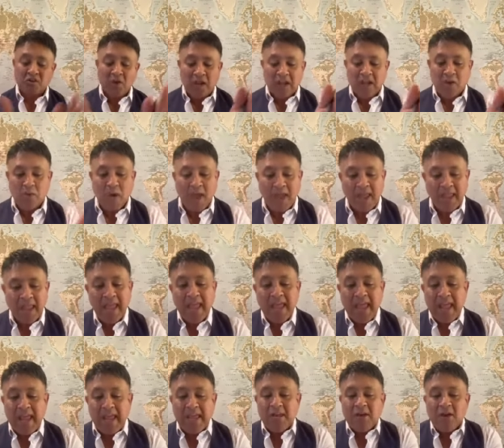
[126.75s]
So anyway,
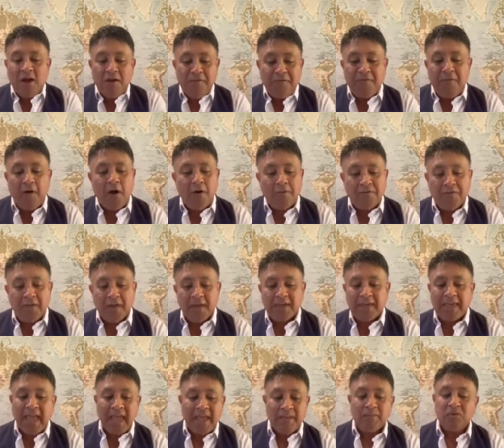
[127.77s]
enough of the
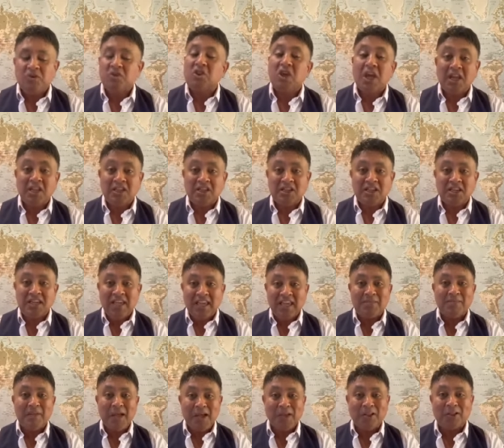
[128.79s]
game changing
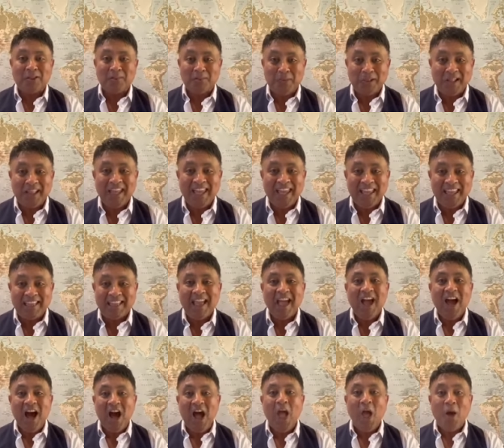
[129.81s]
emails, please.
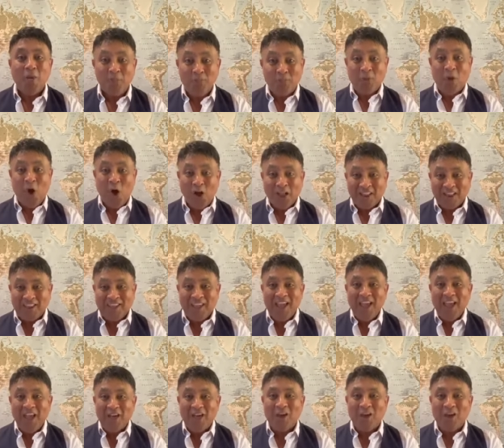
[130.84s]
I am not